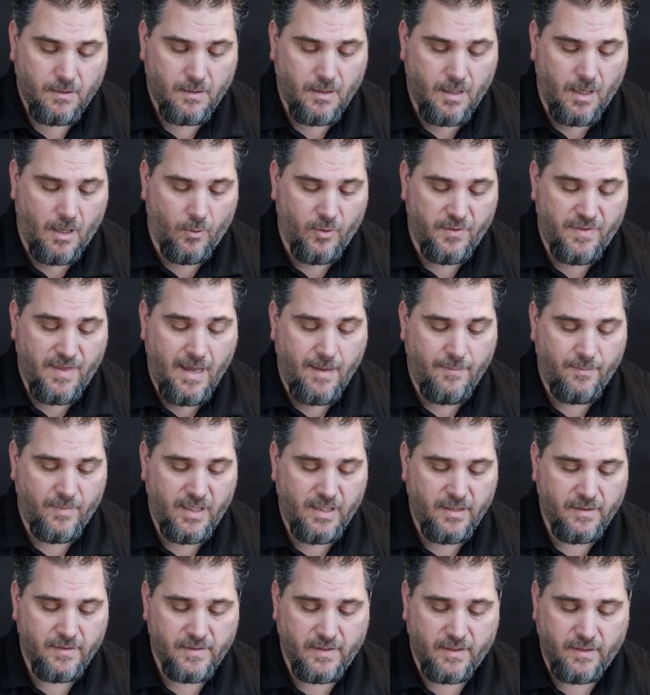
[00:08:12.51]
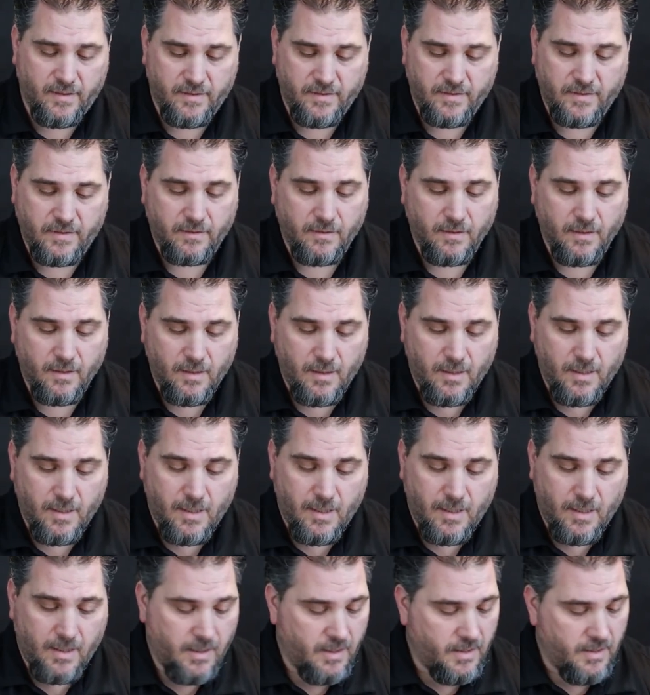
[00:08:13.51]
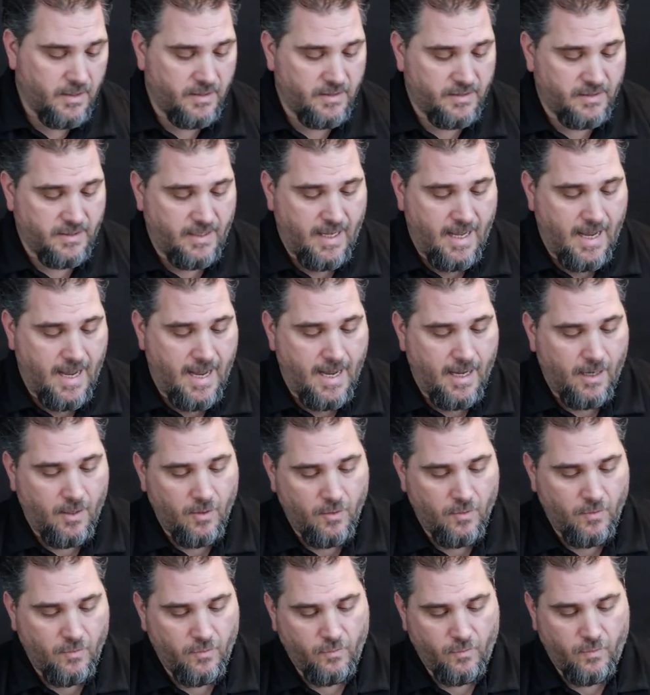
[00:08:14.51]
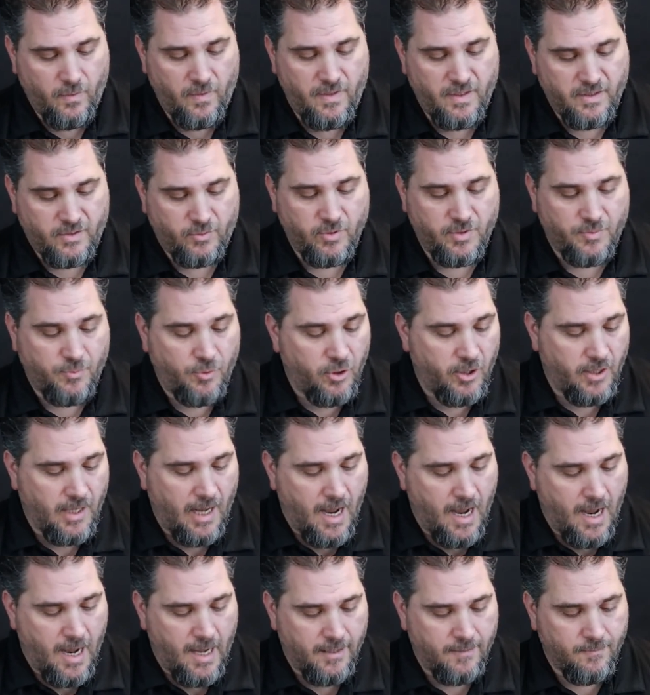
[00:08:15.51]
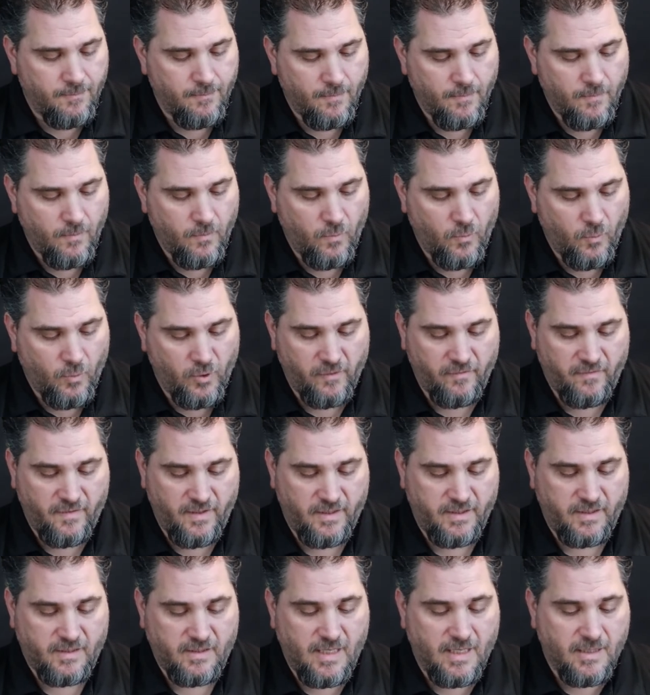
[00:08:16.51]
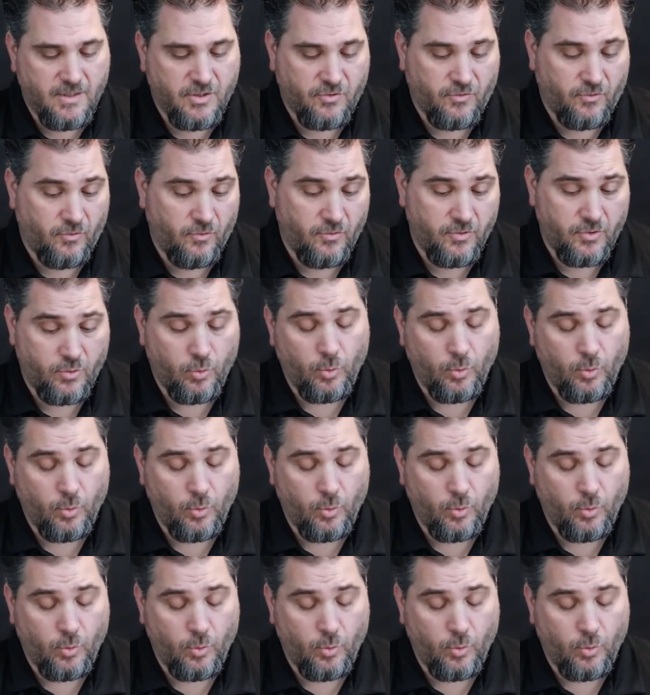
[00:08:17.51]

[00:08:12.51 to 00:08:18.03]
What that means is that when this was put on, one of these set screws,